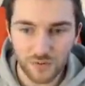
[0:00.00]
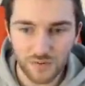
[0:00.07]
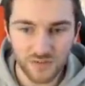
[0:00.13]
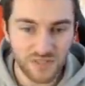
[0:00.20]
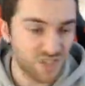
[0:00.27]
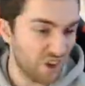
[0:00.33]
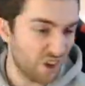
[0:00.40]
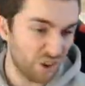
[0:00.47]

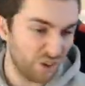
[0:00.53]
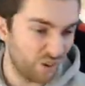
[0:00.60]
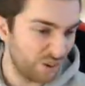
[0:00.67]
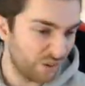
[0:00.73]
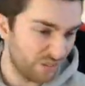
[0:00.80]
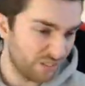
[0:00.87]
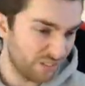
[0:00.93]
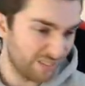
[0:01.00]
So
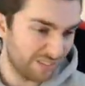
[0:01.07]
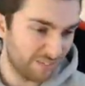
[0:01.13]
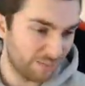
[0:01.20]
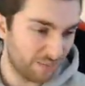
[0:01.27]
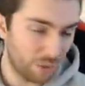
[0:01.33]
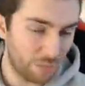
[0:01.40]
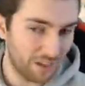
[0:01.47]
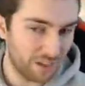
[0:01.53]

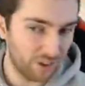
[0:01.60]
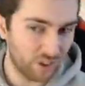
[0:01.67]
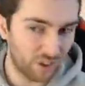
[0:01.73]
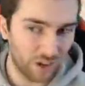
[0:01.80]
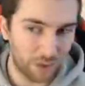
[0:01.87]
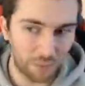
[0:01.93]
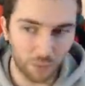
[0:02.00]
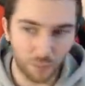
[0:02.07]
probably a good
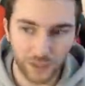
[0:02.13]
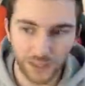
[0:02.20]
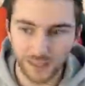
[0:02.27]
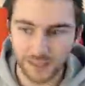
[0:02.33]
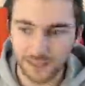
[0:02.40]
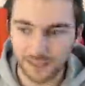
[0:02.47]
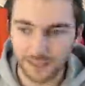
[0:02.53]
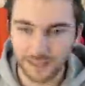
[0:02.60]
couple of
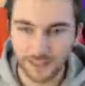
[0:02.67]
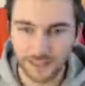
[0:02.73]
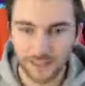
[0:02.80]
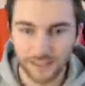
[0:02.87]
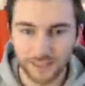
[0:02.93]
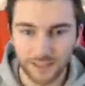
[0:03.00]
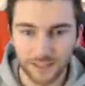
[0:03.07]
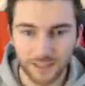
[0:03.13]
weeks.
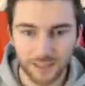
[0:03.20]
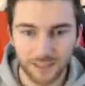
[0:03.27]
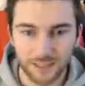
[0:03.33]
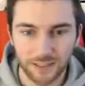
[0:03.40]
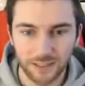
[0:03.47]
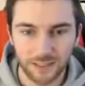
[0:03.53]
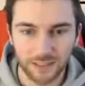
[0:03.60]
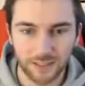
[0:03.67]

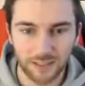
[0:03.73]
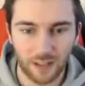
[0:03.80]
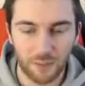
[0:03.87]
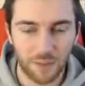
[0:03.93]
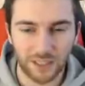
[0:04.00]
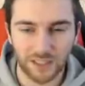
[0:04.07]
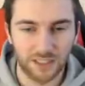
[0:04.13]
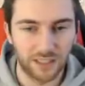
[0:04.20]
Because I
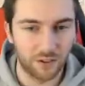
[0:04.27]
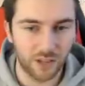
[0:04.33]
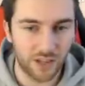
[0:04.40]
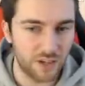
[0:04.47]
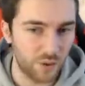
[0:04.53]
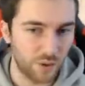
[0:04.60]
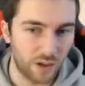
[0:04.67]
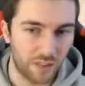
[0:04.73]
imagine they'll then
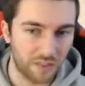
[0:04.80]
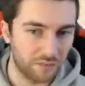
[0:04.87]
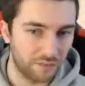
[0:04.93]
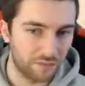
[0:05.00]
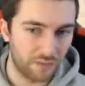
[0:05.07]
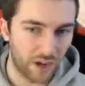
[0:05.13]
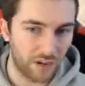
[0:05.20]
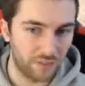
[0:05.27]
do another
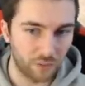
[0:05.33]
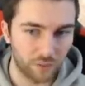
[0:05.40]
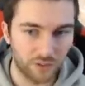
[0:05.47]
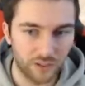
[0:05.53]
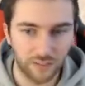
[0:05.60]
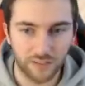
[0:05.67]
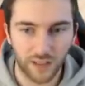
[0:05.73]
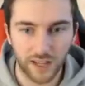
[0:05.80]
five or
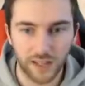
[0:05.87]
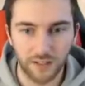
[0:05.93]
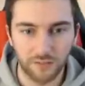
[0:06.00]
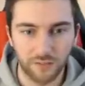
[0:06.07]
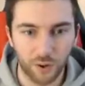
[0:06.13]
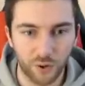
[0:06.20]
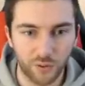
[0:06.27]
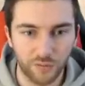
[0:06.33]
six day
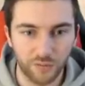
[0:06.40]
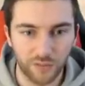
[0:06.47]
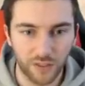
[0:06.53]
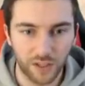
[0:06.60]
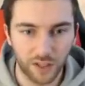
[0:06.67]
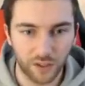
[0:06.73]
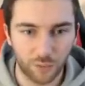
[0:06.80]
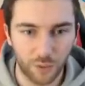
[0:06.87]
vote for the
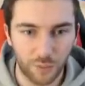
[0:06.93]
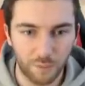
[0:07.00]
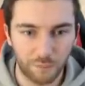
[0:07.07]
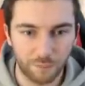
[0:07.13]
next one.